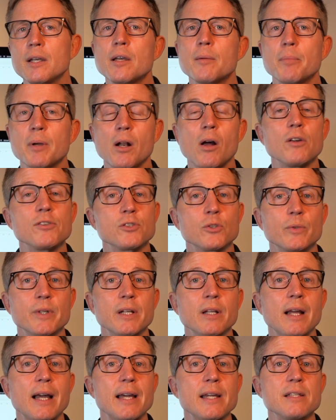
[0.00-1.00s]
but also
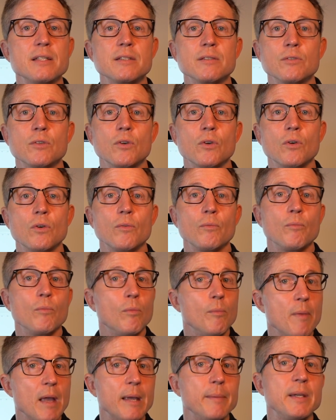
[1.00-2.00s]
realize
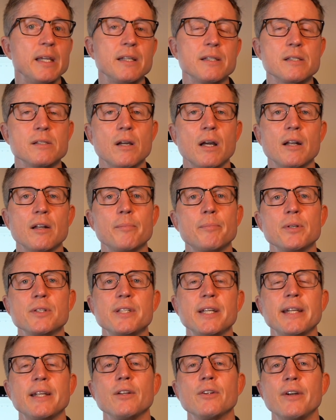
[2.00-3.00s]
maybe it's not a
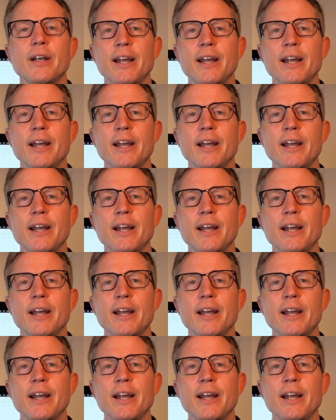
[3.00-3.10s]
particular